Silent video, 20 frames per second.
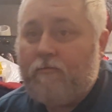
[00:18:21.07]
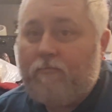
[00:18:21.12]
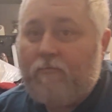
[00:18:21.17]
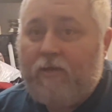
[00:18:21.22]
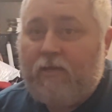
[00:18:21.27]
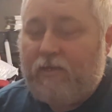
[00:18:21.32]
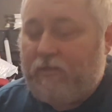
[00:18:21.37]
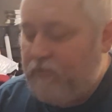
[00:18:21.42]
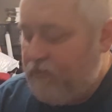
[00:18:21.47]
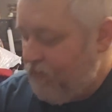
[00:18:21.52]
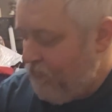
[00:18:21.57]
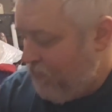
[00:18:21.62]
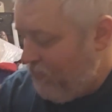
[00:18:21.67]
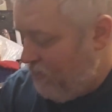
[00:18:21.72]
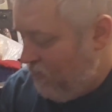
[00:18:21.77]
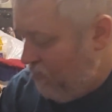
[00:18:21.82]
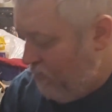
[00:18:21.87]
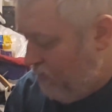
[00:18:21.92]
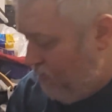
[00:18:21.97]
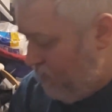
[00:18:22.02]
Way too
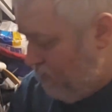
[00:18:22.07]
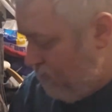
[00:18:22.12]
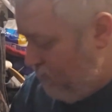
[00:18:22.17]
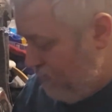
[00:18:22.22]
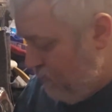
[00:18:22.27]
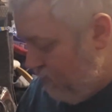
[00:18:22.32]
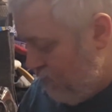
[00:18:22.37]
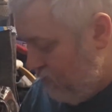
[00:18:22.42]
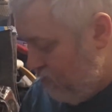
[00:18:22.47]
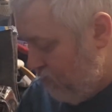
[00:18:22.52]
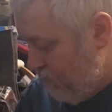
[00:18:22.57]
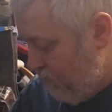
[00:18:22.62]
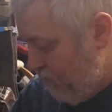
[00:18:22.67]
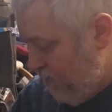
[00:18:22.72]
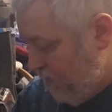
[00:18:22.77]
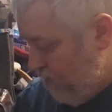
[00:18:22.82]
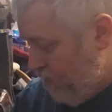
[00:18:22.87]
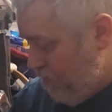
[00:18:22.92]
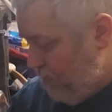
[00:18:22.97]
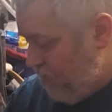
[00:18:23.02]
many things. I should
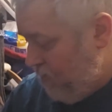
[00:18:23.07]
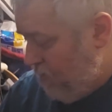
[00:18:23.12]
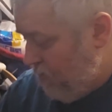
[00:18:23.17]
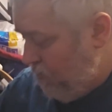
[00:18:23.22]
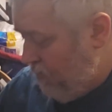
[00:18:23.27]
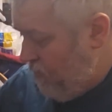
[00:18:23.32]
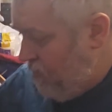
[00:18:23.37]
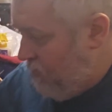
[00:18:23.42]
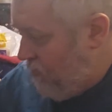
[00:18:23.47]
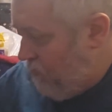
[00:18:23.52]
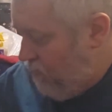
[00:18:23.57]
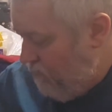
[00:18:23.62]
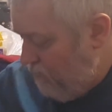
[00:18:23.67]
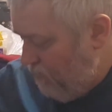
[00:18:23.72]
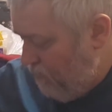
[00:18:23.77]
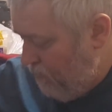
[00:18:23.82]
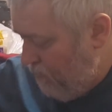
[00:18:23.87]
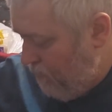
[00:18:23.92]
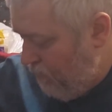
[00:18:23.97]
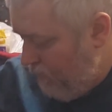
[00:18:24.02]
probably
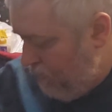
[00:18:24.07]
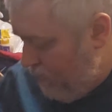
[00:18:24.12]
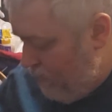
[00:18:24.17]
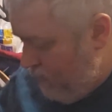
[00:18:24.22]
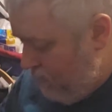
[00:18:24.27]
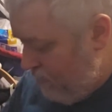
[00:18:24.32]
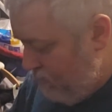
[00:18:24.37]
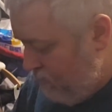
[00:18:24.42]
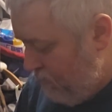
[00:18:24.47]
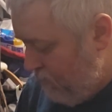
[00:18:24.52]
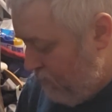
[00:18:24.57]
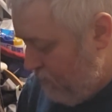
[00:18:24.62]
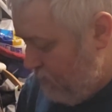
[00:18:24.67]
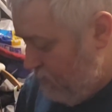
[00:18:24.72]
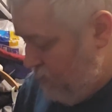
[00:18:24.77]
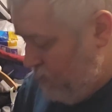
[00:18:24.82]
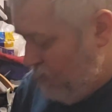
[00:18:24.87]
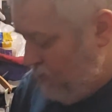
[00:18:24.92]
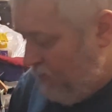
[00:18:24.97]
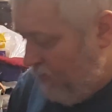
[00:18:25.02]
organize some of
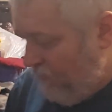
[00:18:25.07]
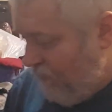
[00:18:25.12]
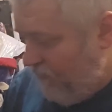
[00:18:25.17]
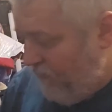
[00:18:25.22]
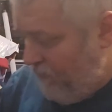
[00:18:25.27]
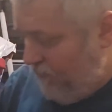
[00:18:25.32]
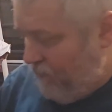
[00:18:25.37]
the stuff.